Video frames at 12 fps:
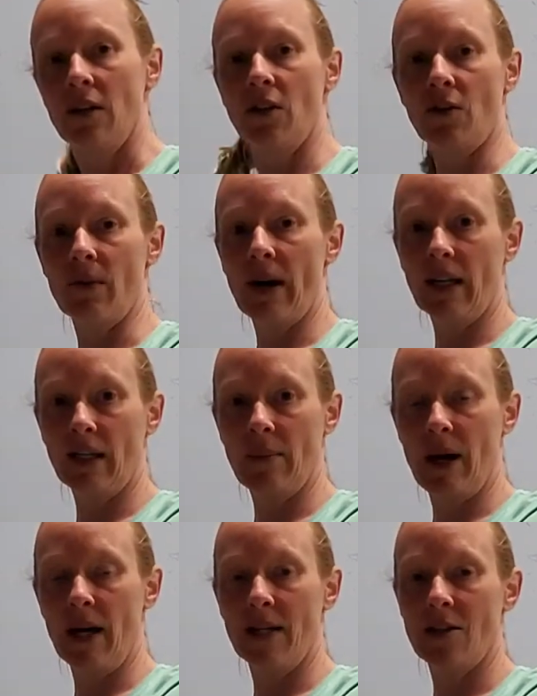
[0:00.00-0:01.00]
directly
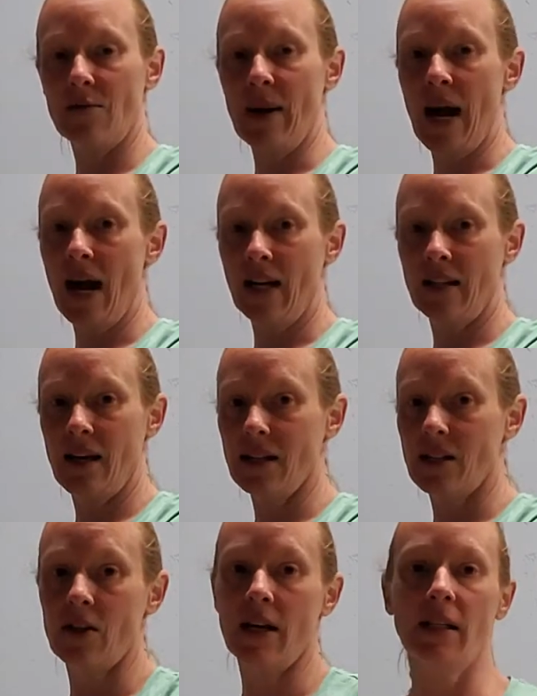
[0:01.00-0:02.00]
behind your back, that's
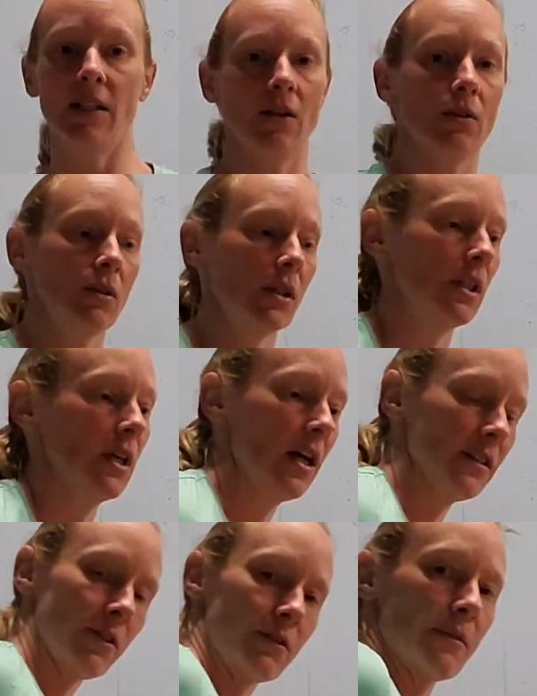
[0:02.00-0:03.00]
great too. I'll
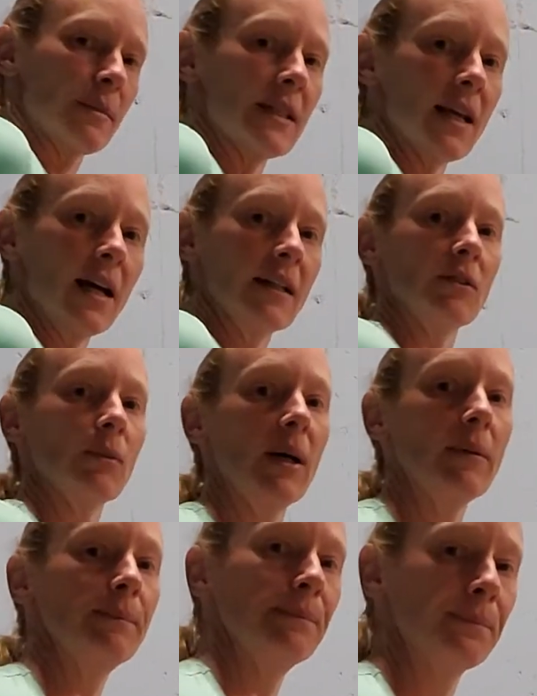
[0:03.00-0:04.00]
do it from the side as
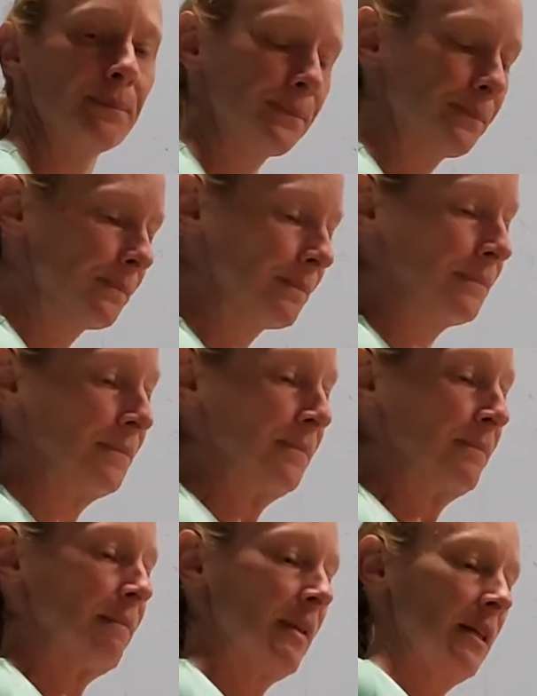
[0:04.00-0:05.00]
well.
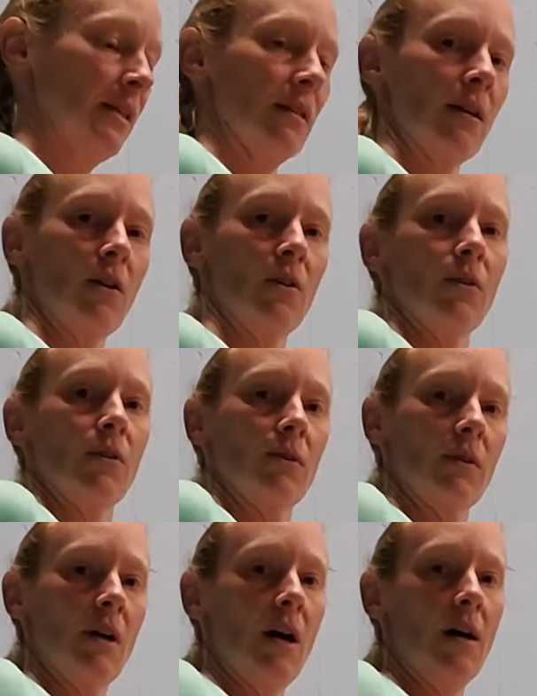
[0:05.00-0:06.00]
So
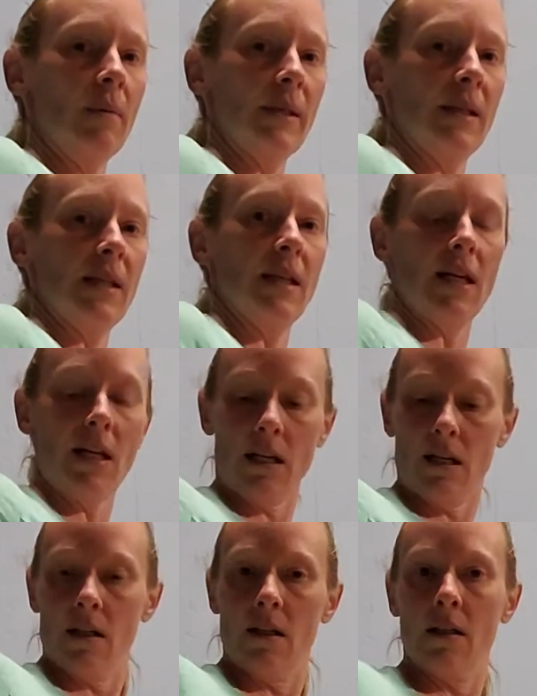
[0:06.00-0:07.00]
opposite
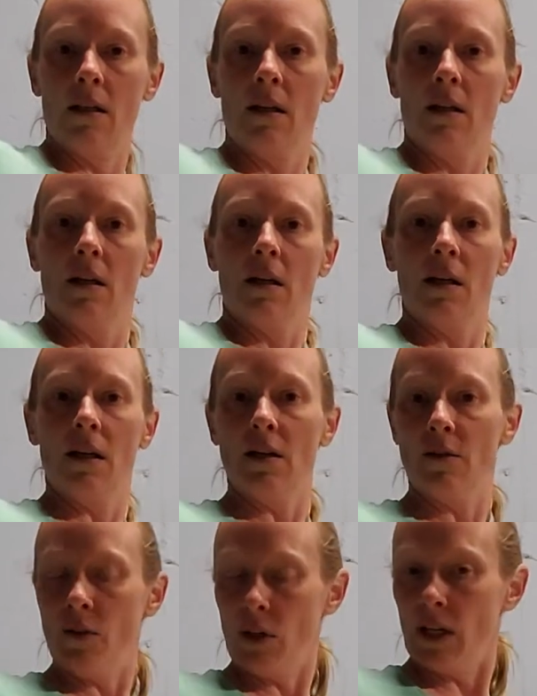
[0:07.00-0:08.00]
knee. And
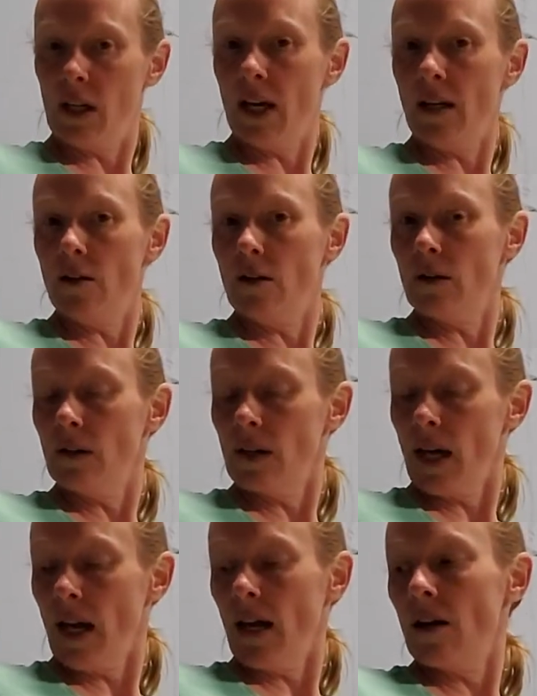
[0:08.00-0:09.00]
if you can get your
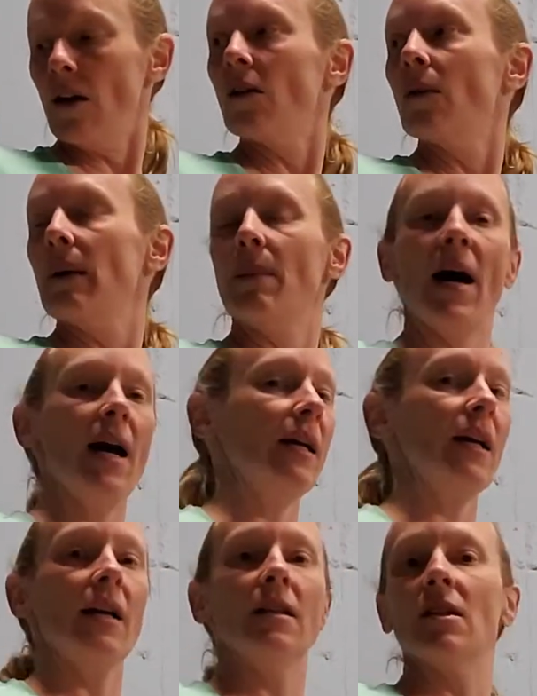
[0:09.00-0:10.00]
hand all the way
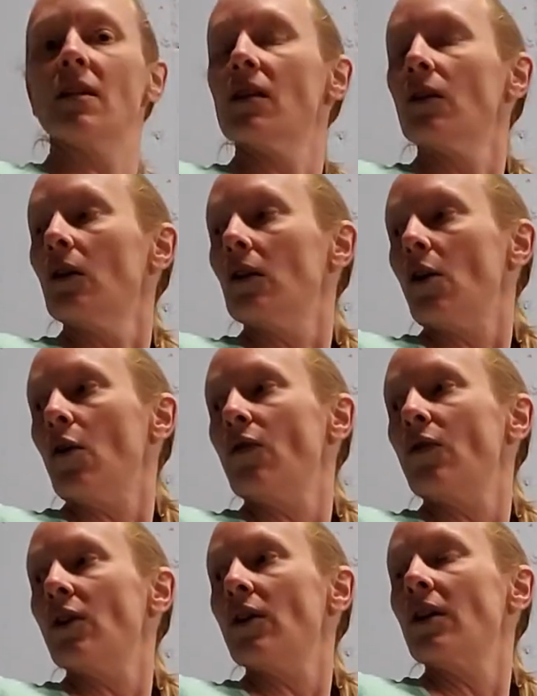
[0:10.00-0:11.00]
back and just look
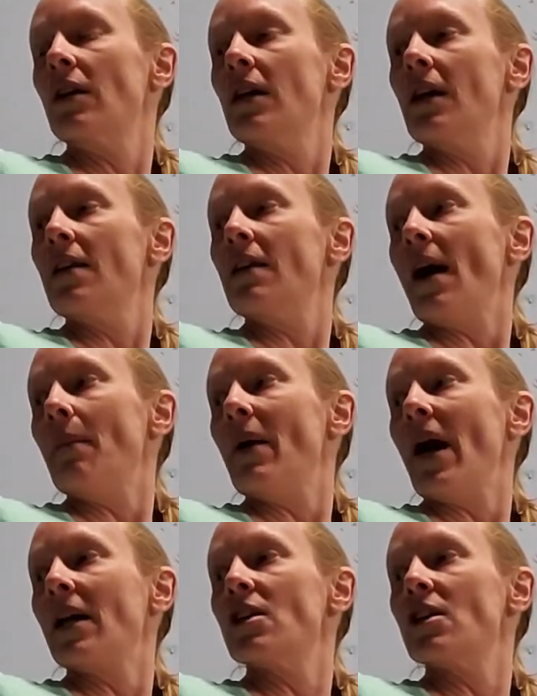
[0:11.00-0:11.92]
over that back